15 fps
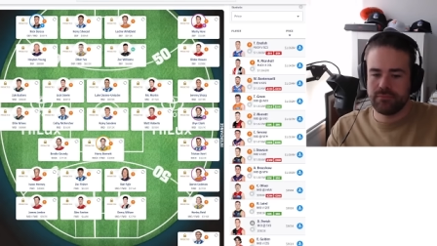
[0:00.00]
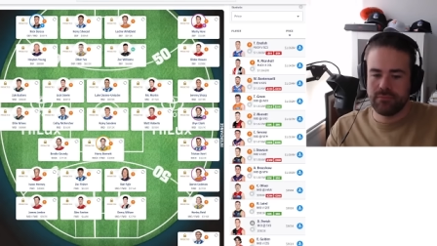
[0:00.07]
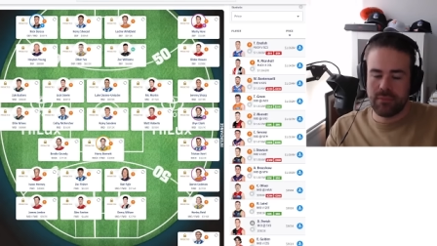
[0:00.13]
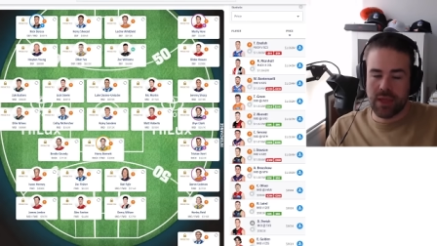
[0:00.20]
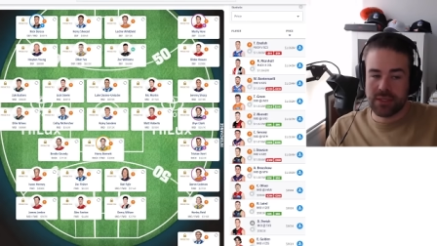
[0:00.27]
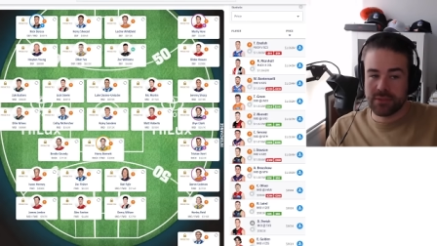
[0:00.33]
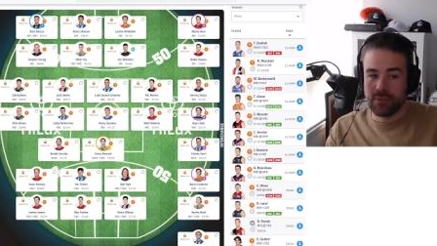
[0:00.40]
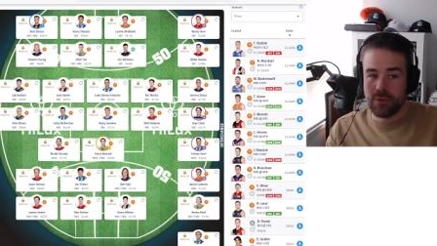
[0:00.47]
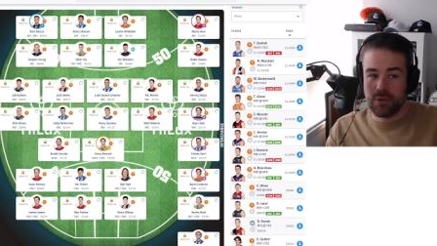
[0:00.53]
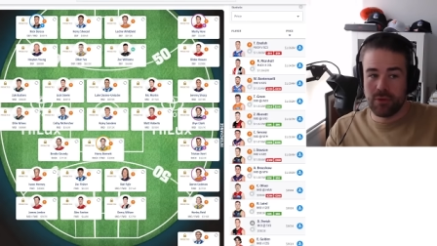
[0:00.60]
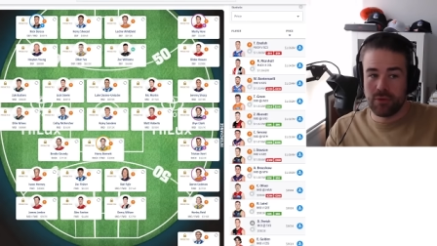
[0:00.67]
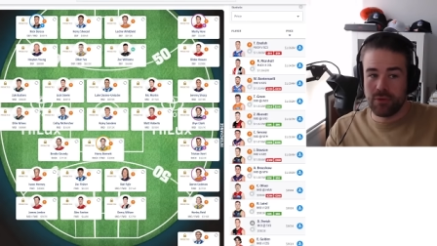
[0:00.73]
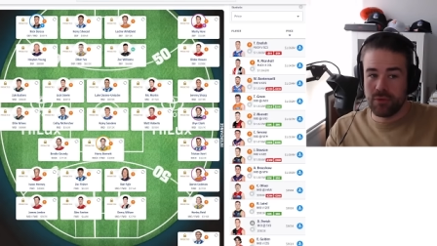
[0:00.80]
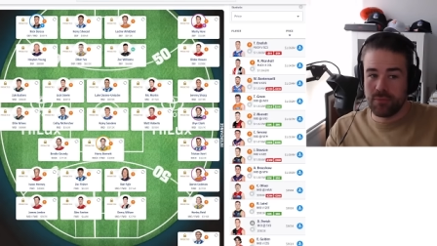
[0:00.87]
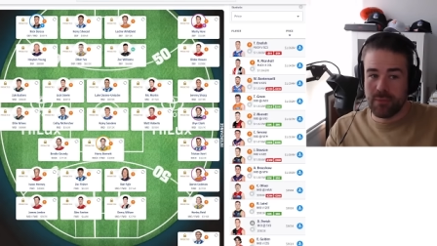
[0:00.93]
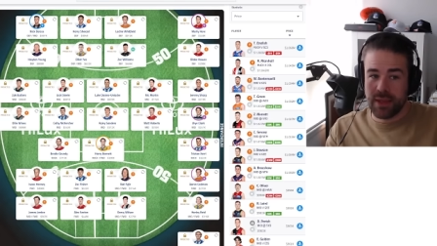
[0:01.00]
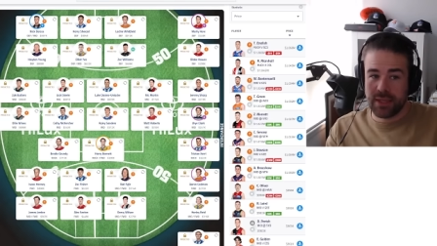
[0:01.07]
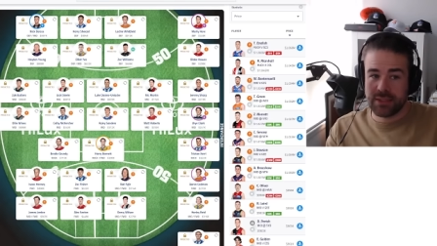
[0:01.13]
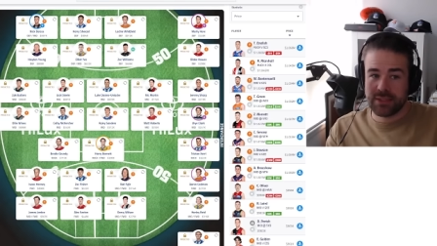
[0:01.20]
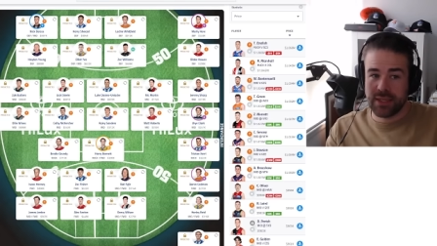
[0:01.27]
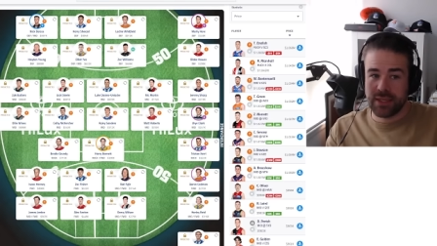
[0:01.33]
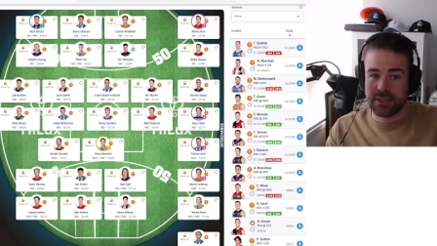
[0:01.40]
Massimo could
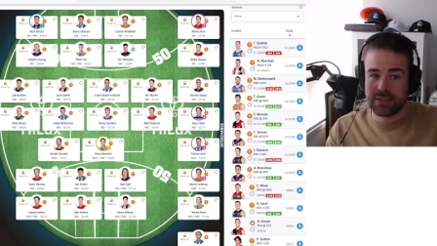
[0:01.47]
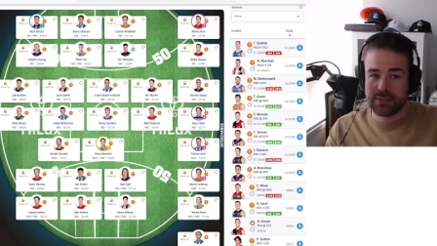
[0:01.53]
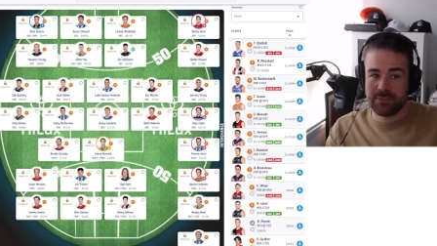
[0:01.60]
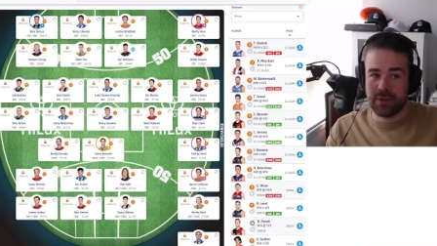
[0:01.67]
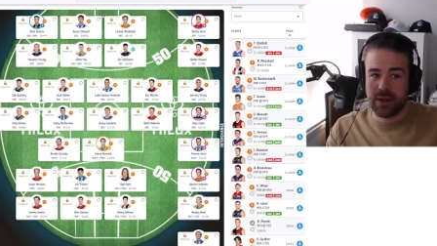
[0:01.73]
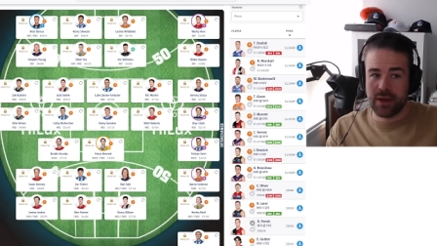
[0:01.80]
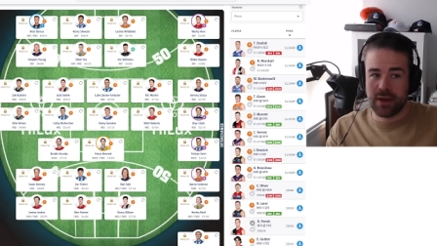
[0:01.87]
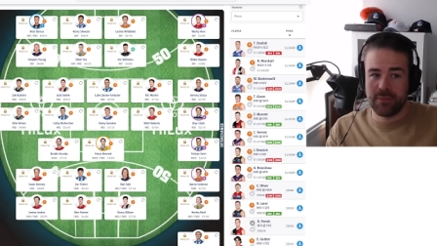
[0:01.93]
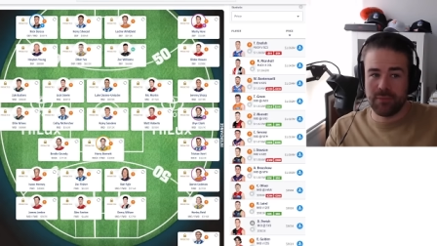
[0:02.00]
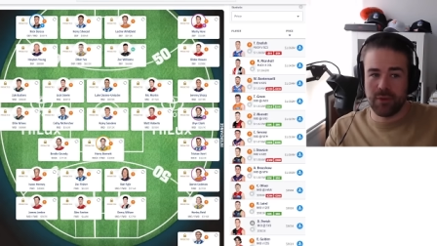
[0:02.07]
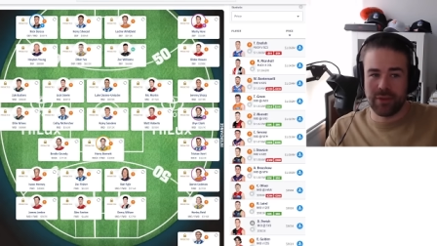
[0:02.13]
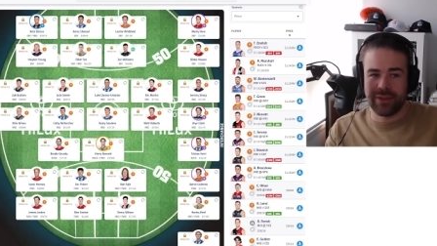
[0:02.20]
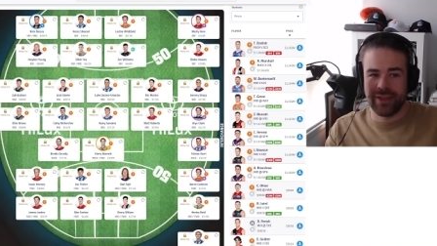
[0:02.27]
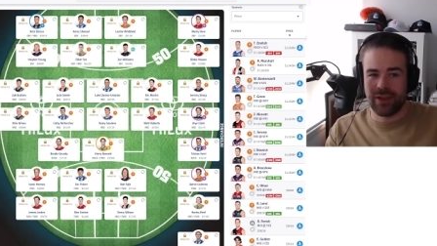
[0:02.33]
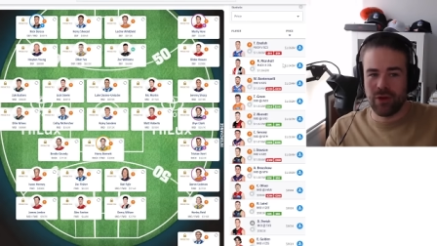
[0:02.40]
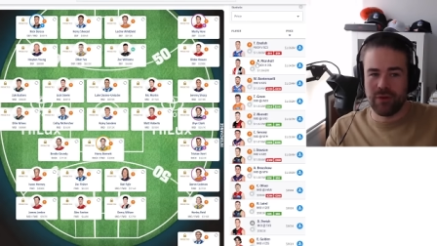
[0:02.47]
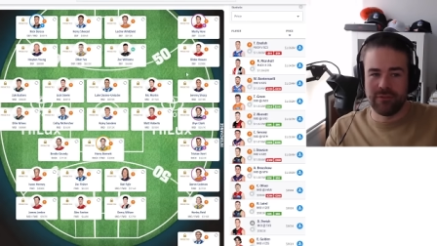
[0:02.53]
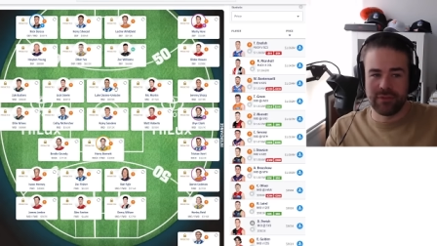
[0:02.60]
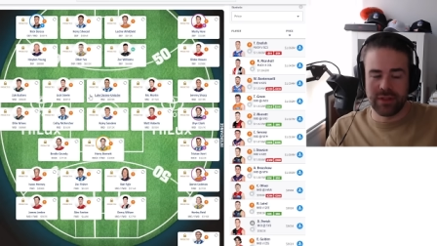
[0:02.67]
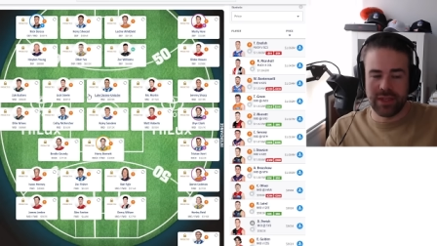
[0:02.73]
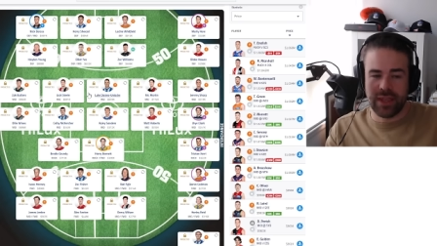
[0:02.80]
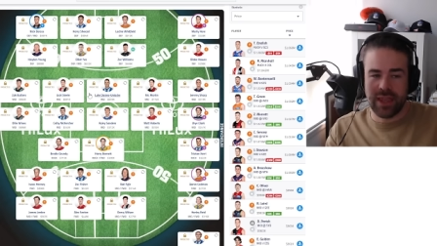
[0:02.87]
make sense, but I'm not like
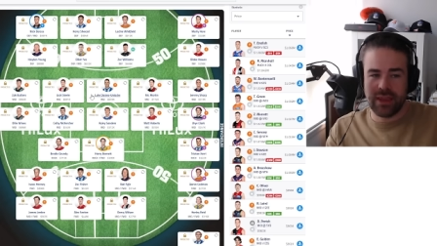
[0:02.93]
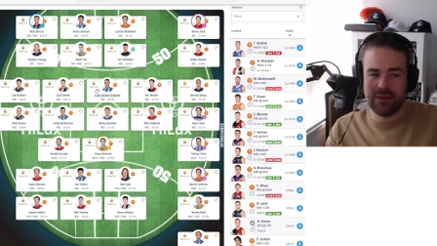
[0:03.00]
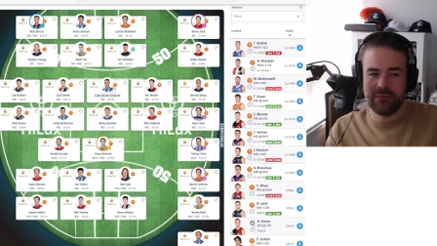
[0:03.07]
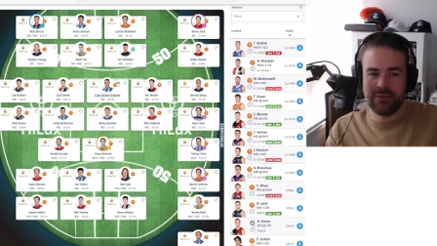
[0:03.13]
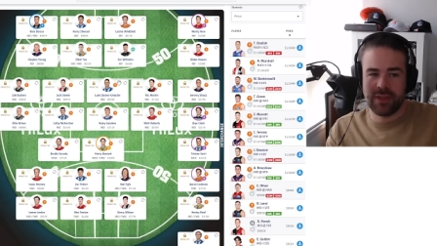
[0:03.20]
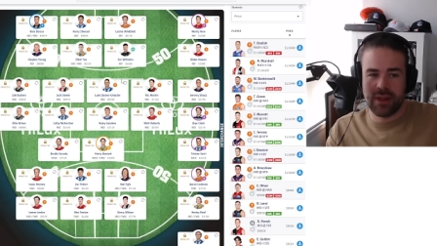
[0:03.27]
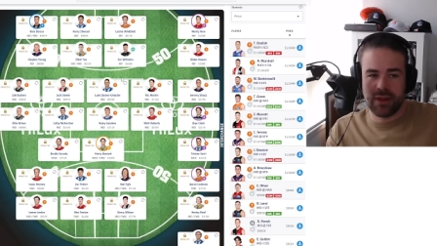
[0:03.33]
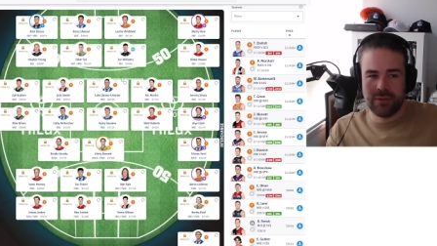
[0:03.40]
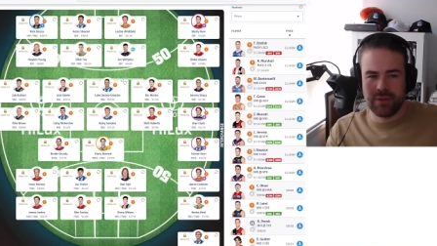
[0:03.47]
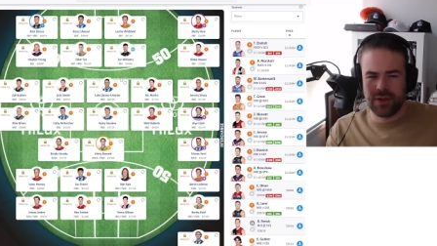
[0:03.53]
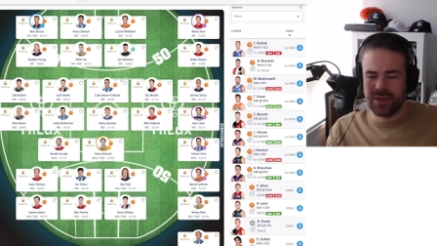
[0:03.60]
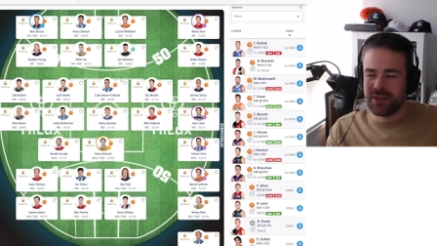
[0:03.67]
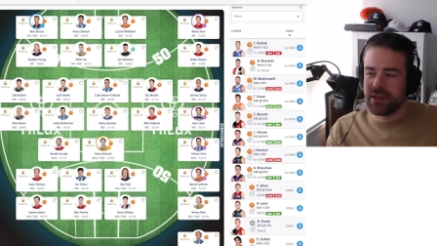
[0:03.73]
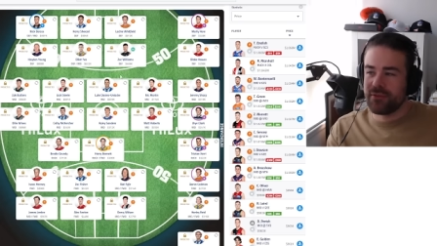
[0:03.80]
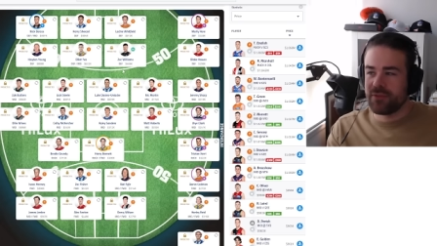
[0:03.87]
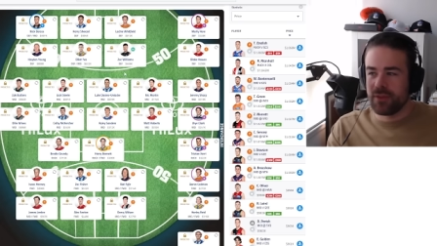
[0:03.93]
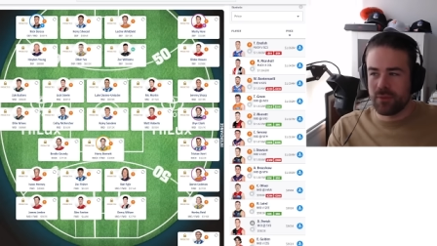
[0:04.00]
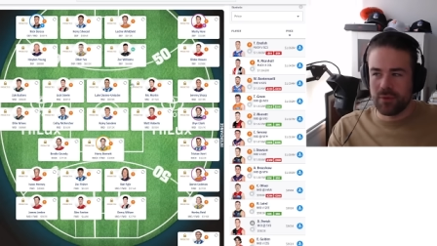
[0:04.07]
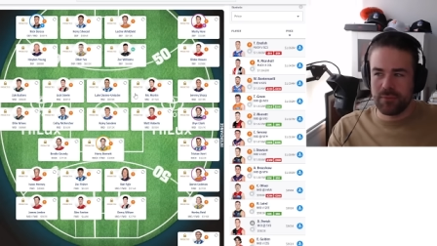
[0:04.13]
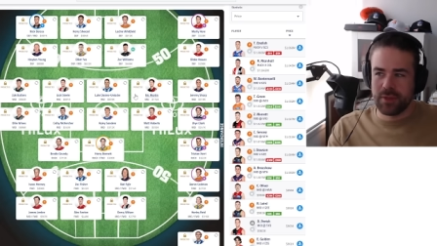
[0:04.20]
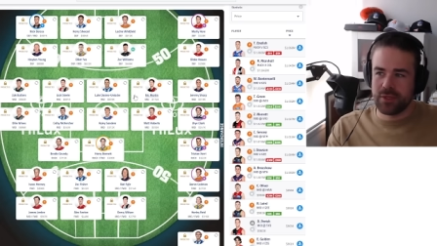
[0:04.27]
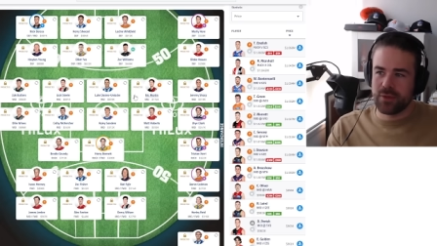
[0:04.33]
overly keen for that, and I definitely
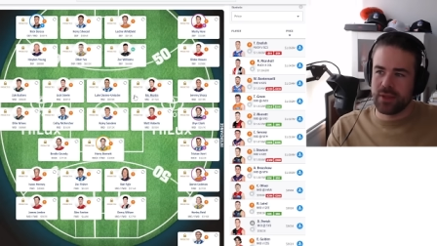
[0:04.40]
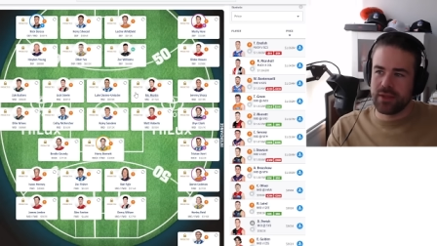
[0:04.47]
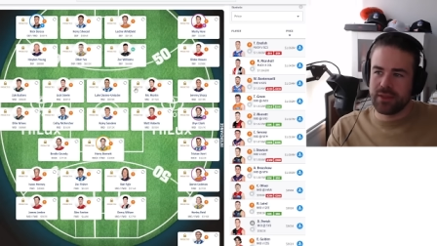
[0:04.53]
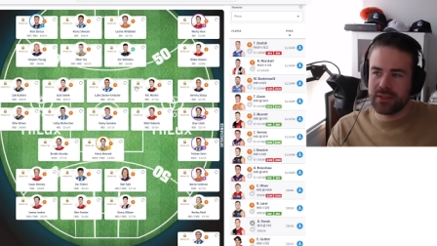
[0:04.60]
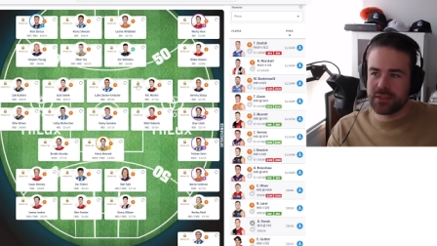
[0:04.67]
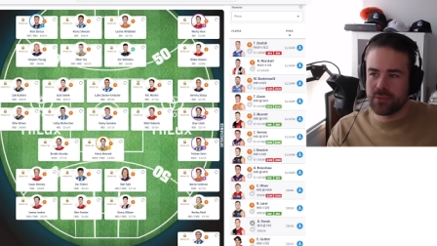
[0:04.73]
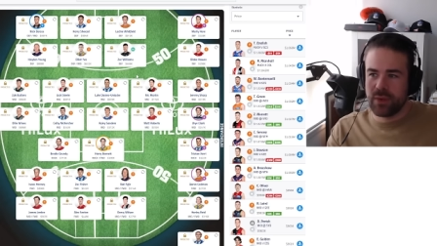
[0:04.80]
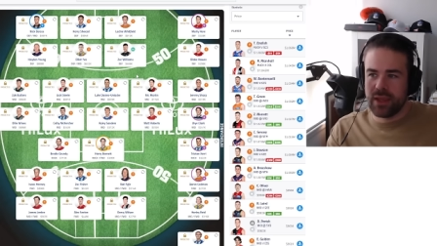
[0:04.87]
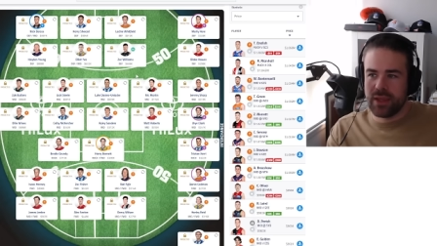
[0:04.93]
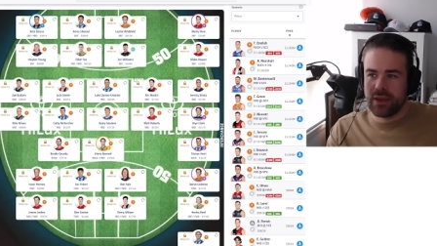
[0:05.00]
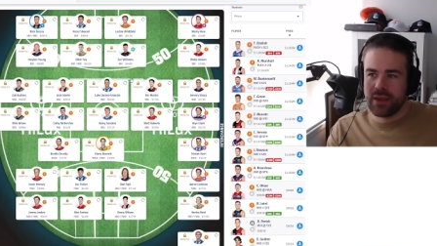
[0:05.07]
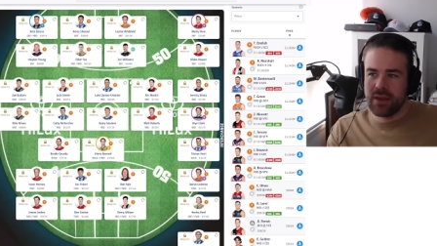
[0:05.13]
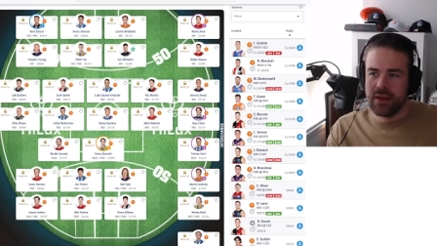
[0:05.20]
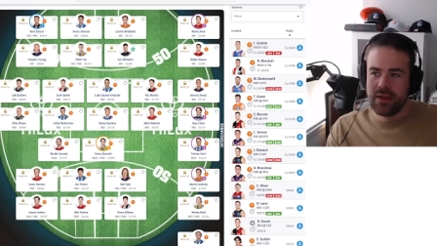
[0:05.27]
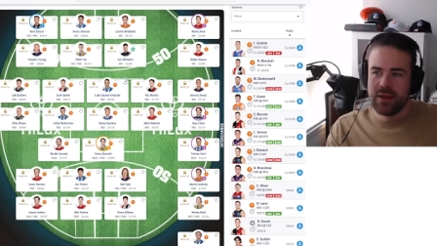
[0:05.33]
wouldn't be doing it this week.